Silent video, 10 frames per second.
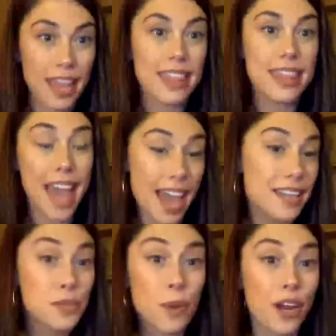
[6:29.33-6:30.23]
That
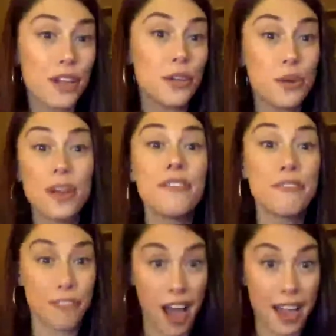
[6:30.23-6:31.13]
is where you can
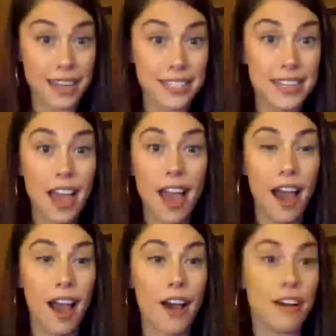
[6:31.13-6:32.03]
find
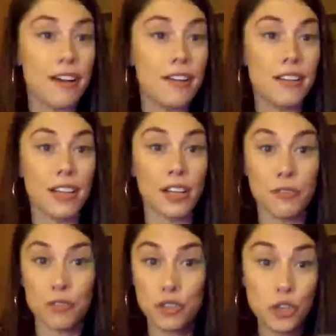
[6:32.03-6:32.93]
a
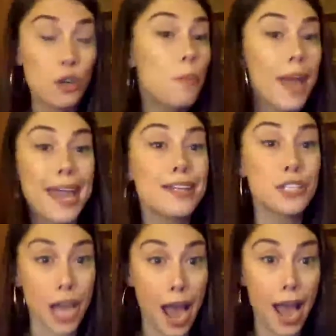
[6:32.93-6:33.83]
2-page
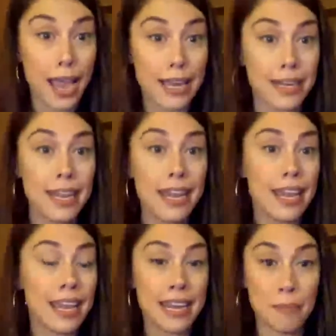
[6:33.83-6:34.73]
guide
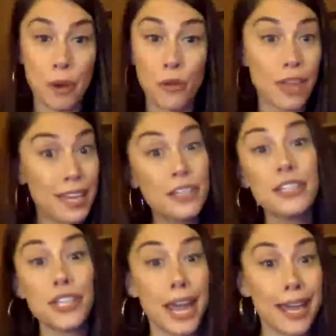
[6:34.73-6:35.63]
in both
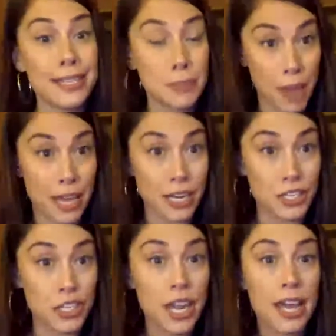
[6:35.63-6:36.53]
English and
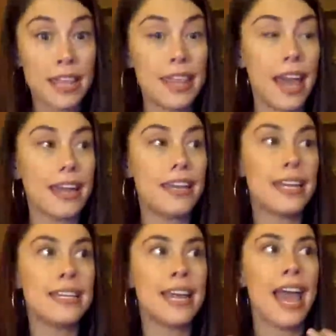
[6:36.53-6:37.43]
Spanish that
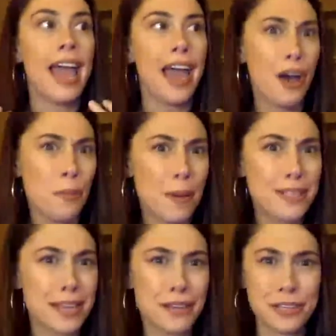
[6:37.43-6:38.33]
can help
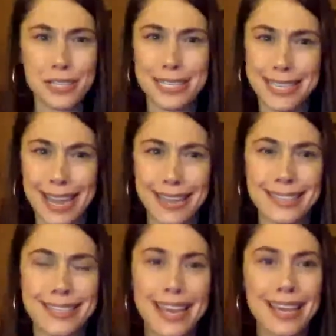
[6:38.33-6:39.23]
us
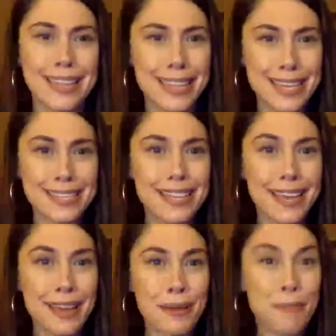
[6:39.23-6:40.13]
understand these
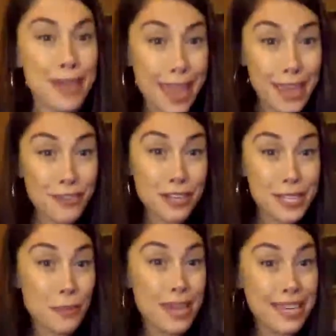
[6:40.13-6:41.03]
behaviors
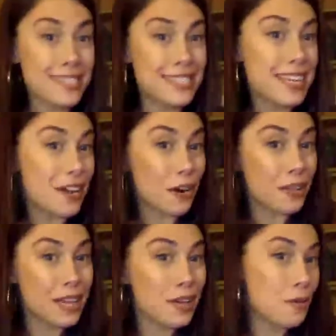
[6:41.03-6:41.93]
that we can see
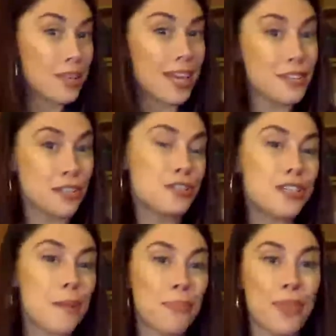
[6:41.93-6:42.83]
early in a
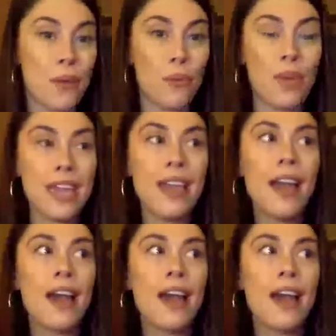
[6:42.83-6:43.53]
relationship that we